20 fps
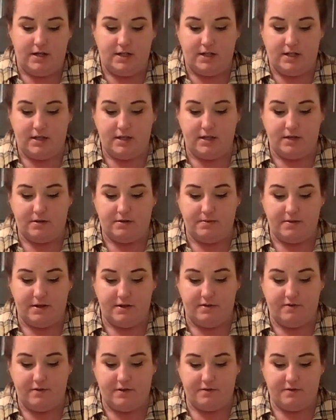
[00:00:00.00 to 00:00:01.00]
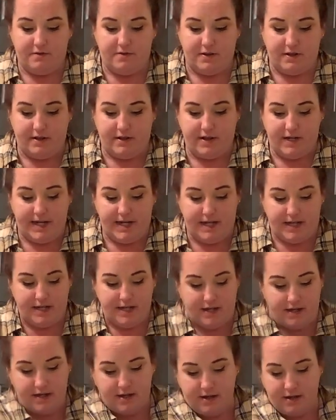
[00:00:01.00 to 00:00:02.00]
a little bit of your filler
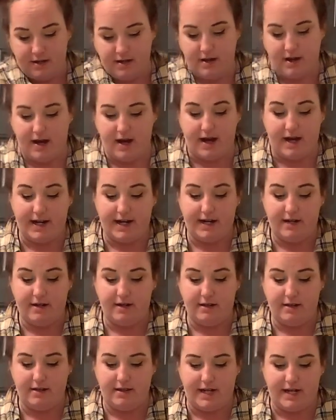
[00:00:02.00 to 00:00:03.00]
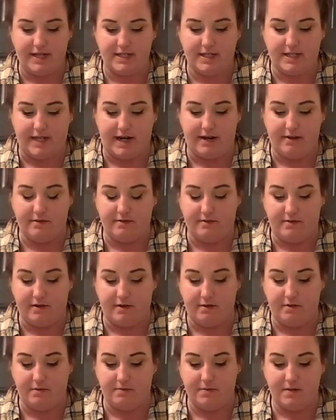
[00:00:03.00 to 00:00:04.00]
in, hide that
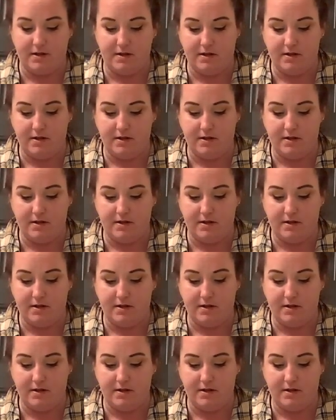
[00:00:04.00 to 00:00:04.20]
styrofoam,